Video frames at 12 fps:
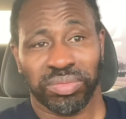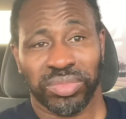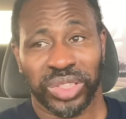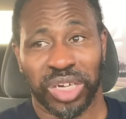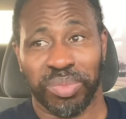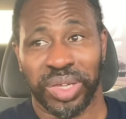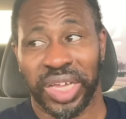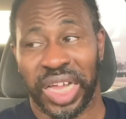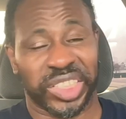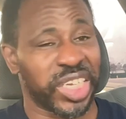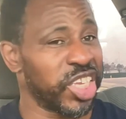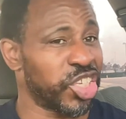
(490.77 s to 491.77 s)
You know what I mean?
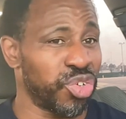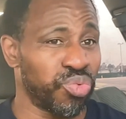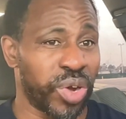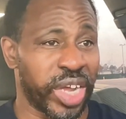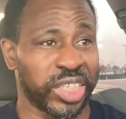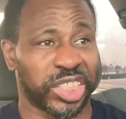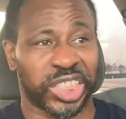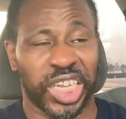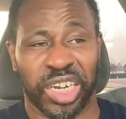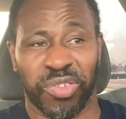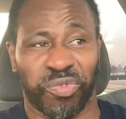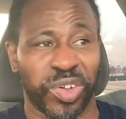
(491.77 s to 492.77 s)
It take you, what,
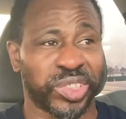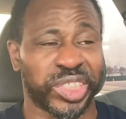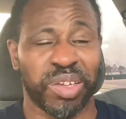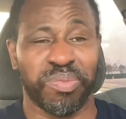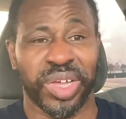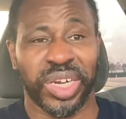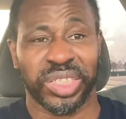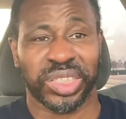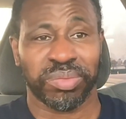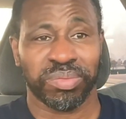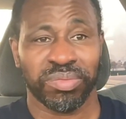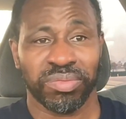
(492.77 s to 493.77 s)
10, 15
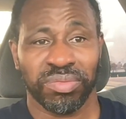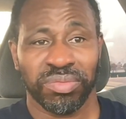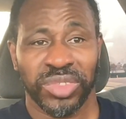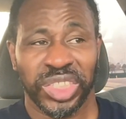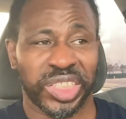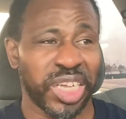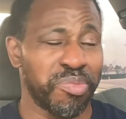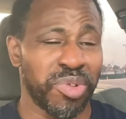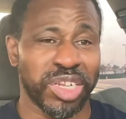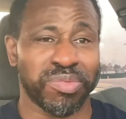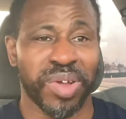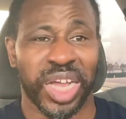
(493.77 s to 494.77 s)
minutes? 10
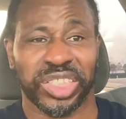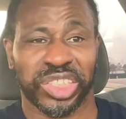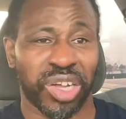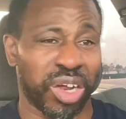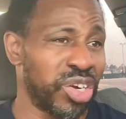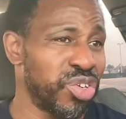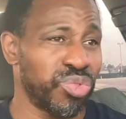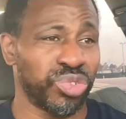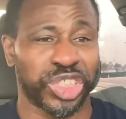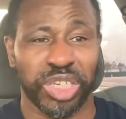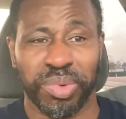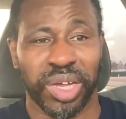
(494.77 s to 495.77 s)
minutes max to start a new
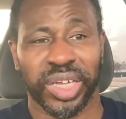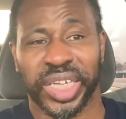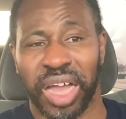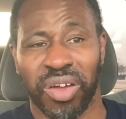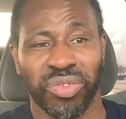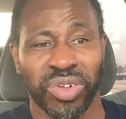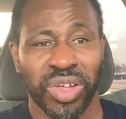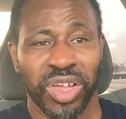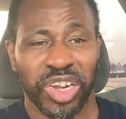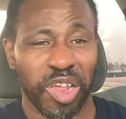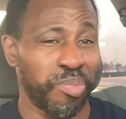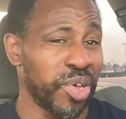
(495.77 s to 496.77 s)
Gmail account.
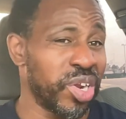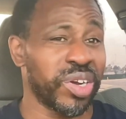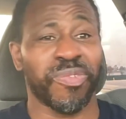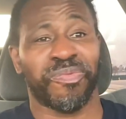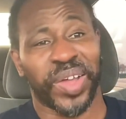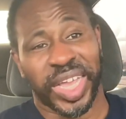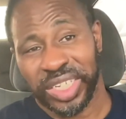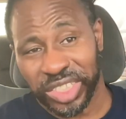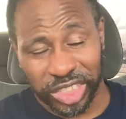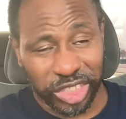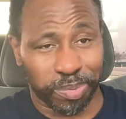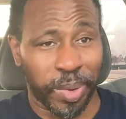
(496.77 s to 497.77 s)
There'd be another fake
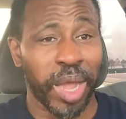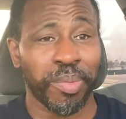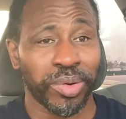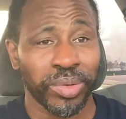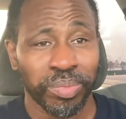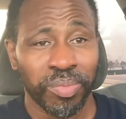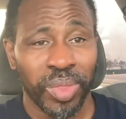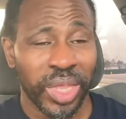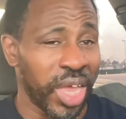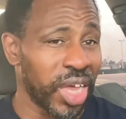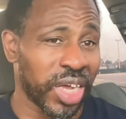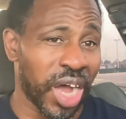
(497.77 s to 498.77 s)
spammer
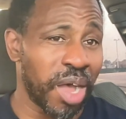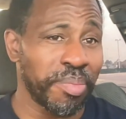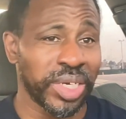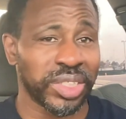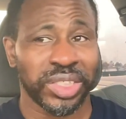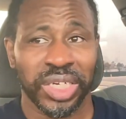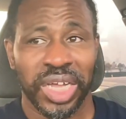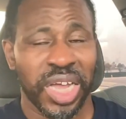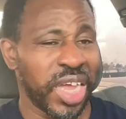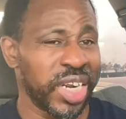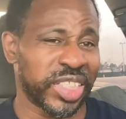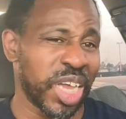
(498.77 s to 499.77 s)
in comments.
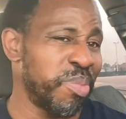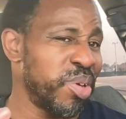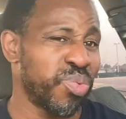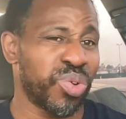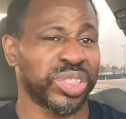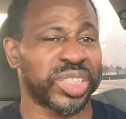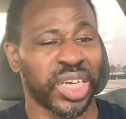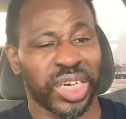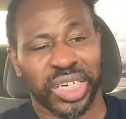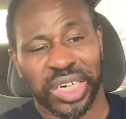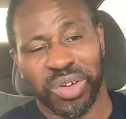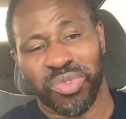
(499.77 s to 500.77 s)
And it take me 1 second
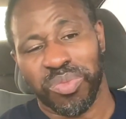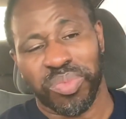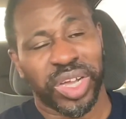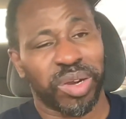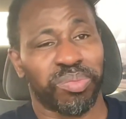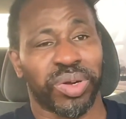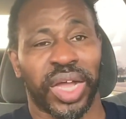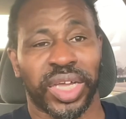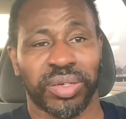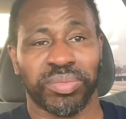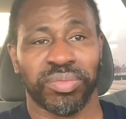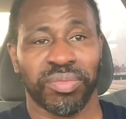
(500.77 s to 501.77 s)
to click one button and block
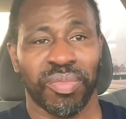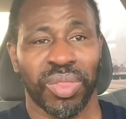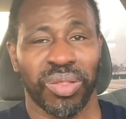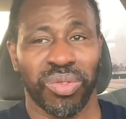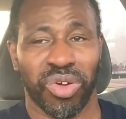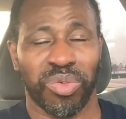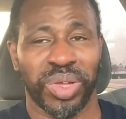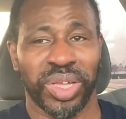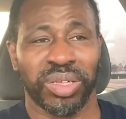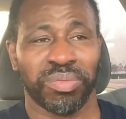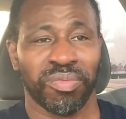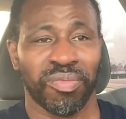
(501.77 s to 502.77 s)
it. You know what I
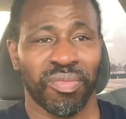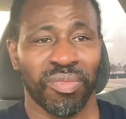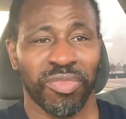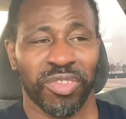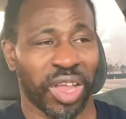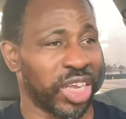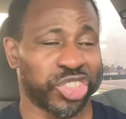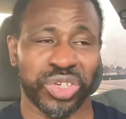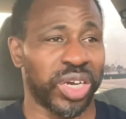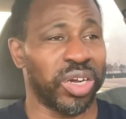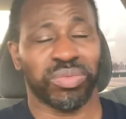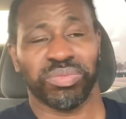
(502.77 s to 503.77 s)
mean? Like,
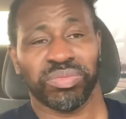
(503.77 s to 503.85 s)
straight up.